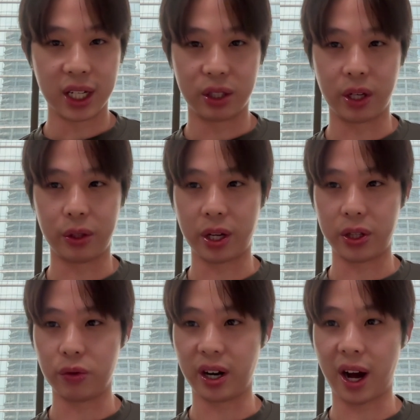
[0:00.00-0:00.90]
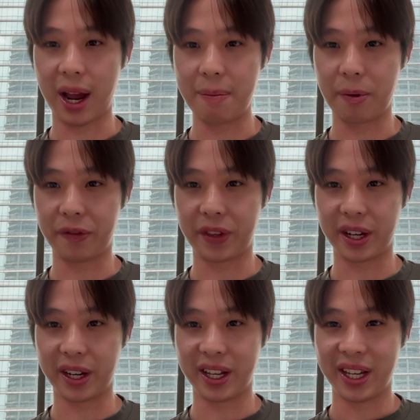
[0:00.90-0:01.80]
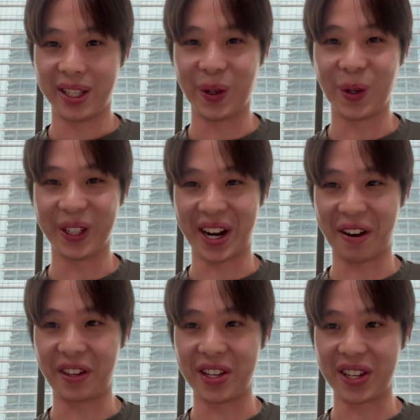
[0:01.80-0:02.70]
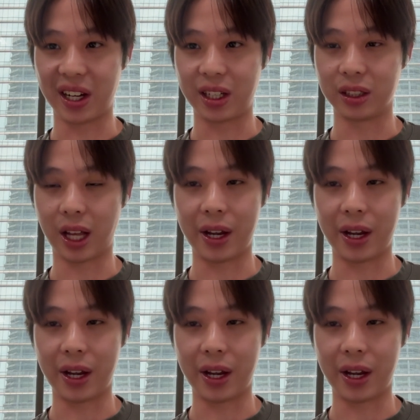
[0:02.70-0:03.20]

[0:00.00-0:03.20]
2022, at the hype of the whole NFT cycle,